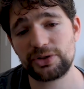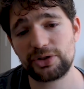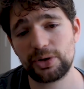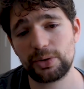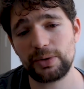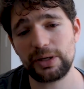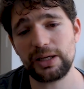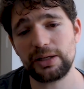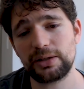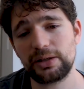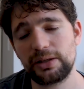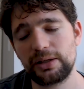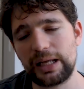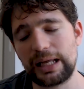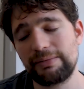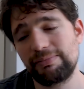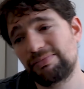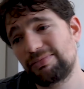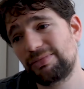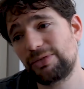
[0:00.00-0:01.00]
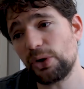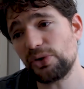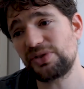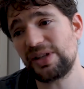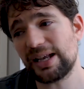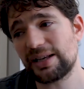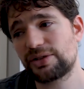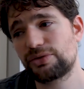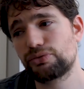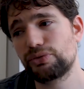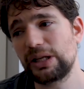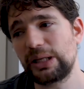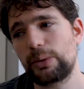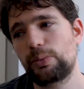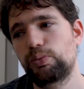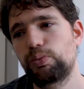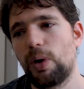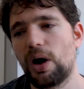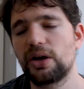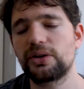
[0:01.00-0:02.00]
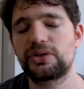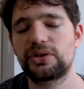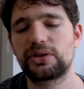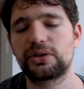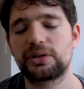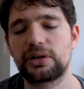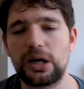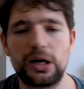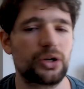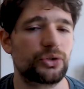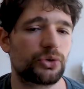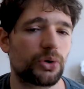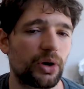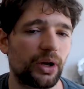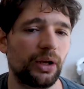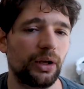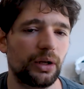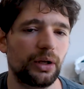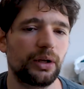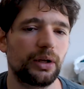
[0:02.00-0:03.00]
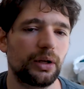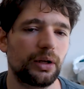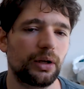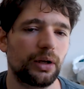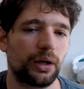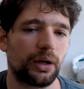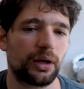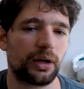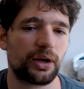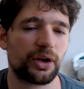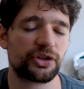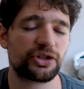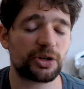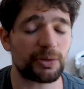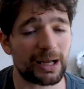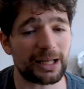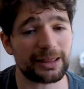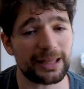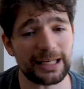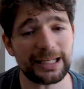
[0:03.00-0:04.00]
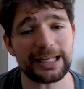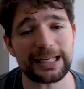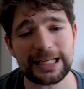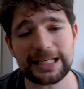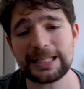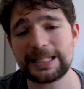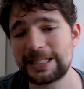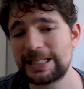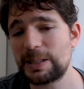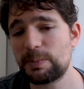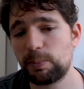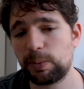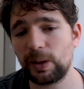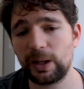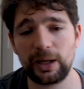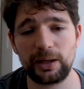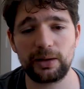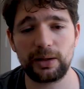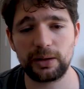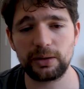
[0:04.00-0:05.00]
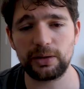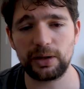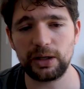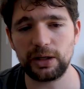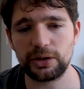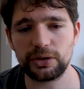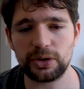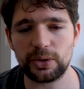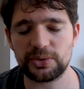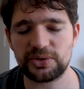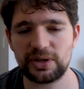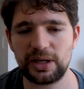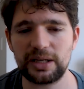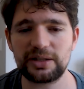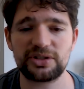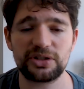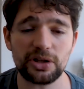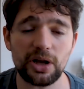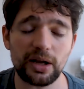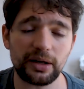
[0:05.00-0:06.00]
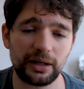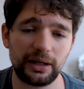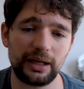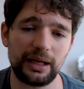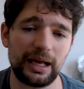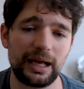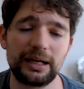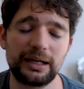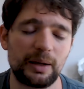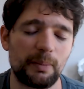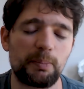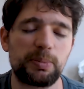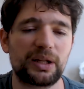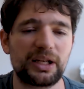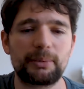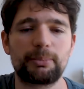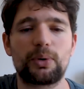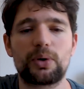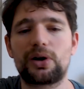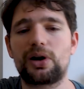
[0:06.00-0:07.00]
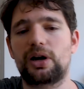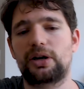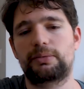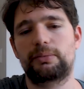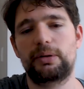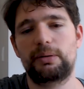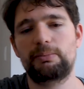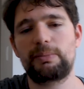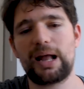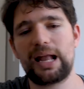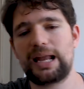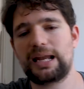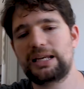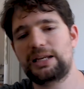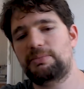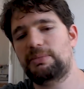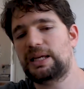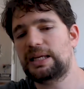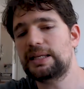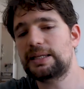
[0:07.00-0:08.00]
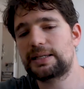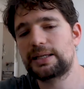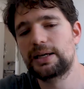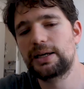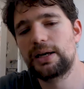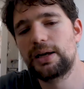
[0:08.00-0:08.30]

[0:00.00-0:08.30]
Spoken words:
So and those decks really want card drawing. So I think it can see play in those. It's not an unplayable card by any means.